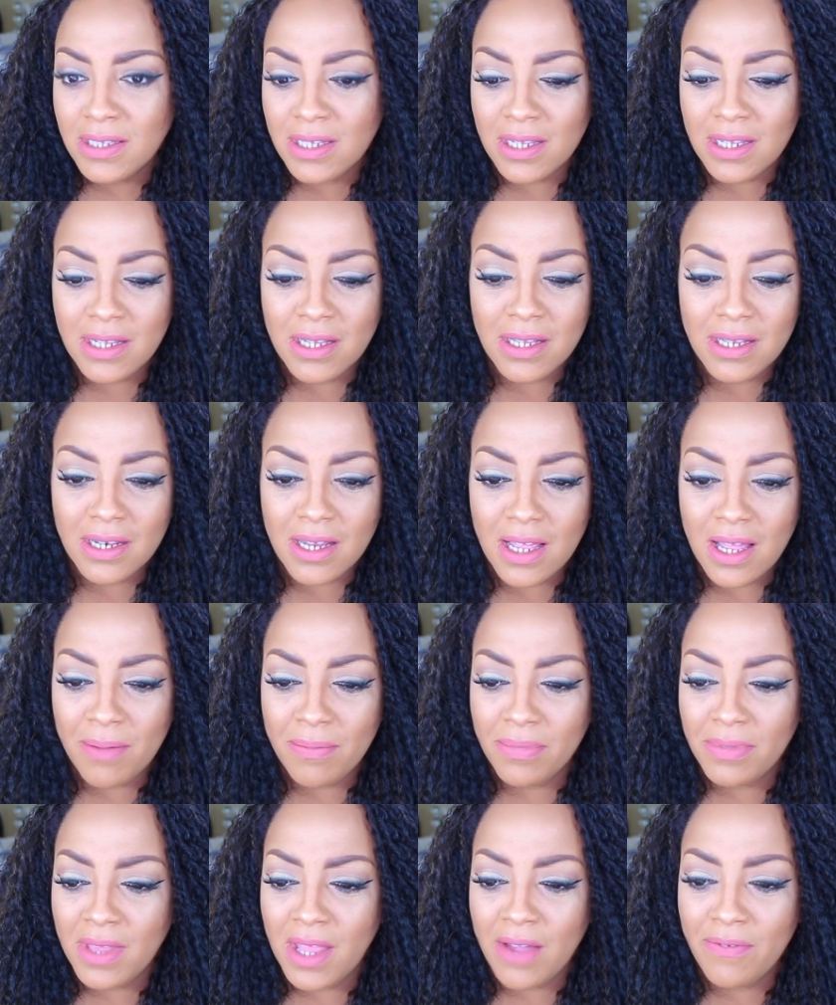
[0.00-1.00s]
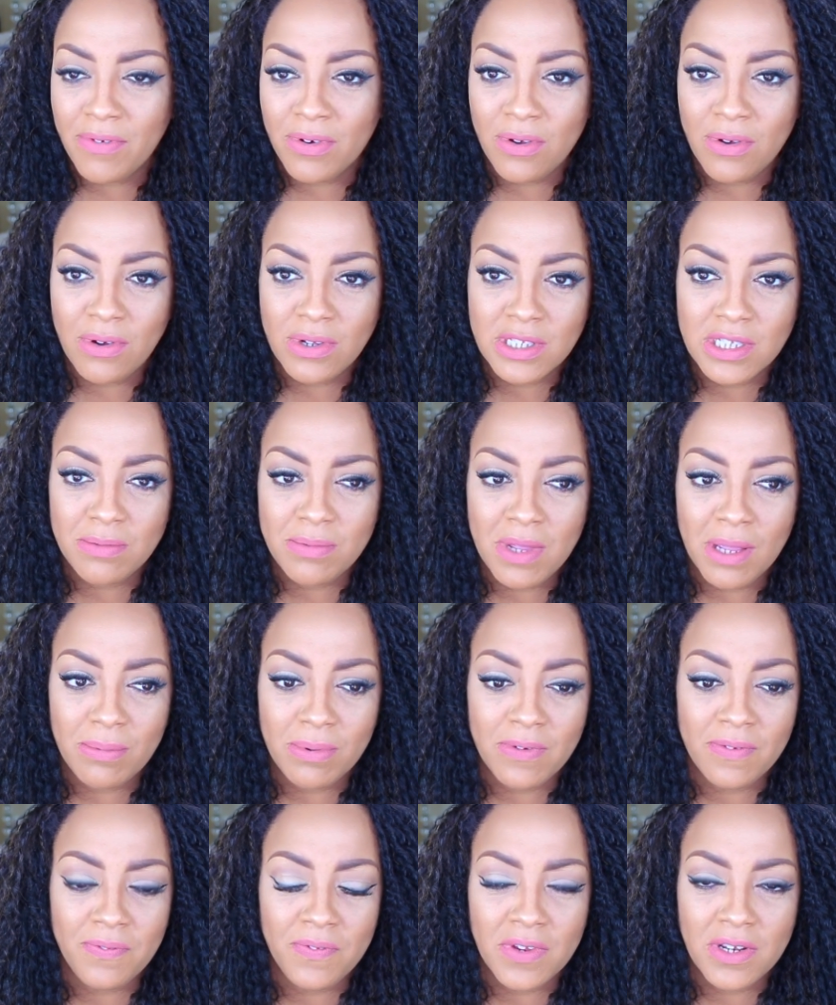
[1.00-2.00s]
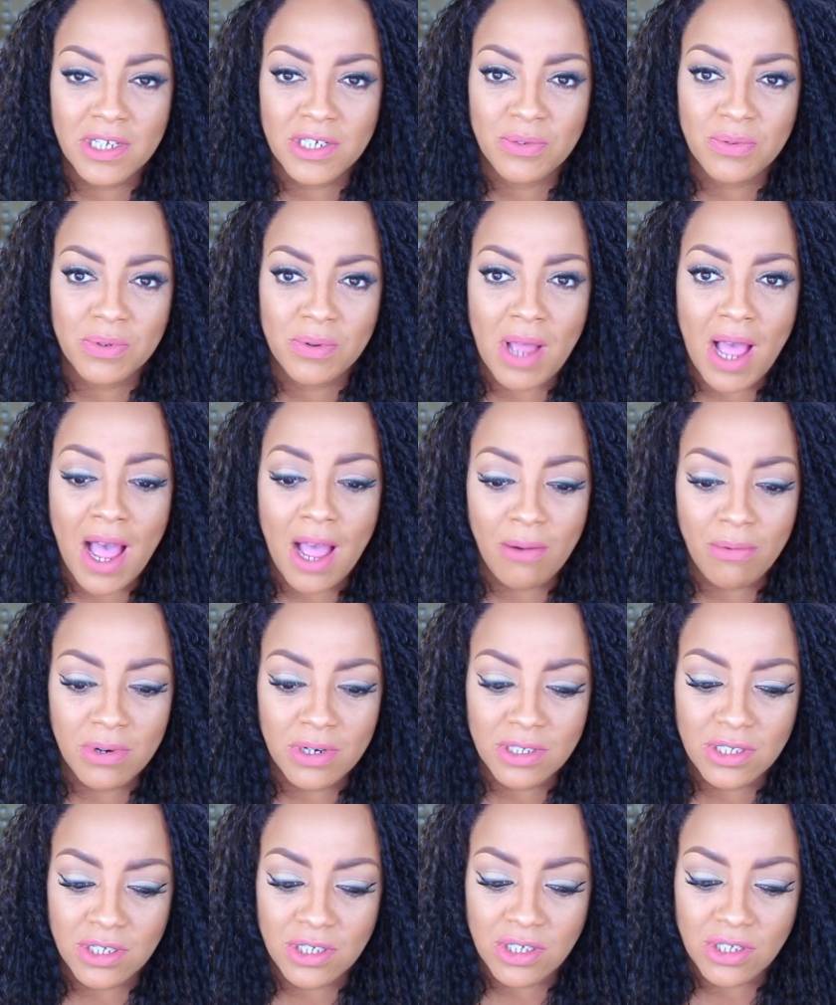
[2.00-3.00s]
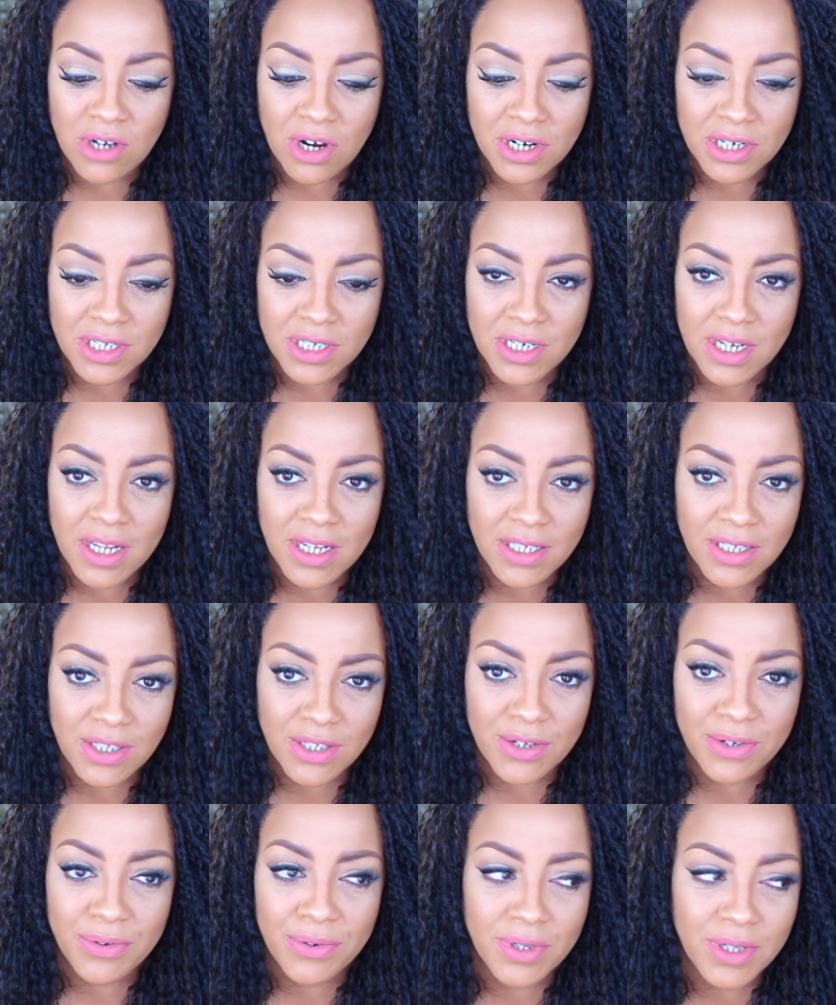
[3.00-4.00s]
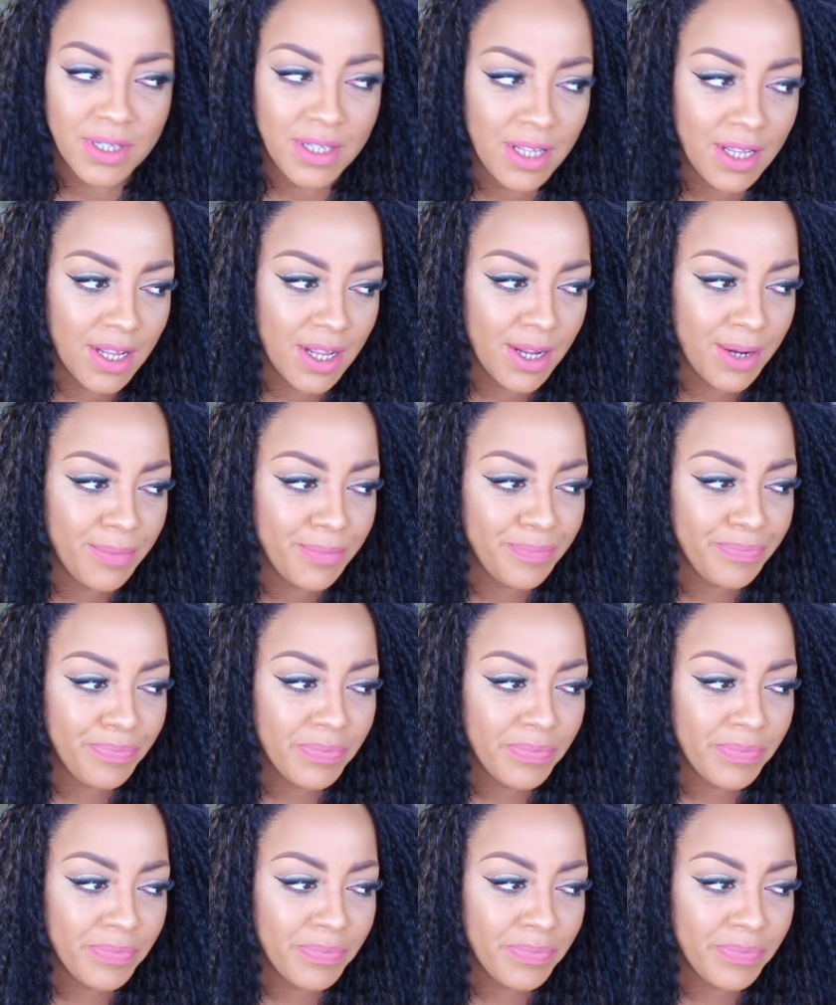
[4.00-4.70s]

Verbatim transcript: then I'm never going to be able to finish what I wanted to start today. So, yeah.